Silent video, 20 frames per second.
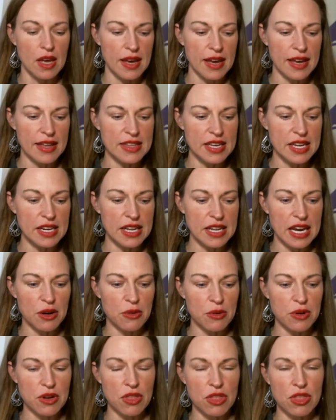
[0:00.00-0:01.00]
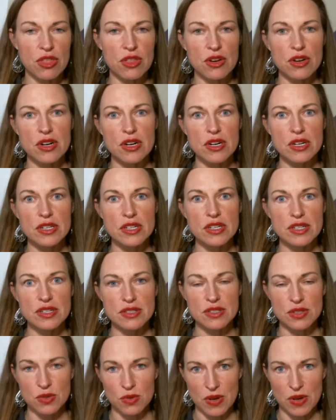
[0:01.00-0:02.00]
And then our third
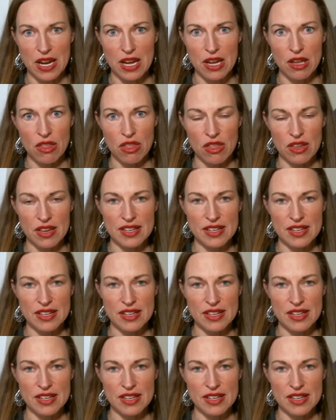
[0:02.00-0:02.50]
strength,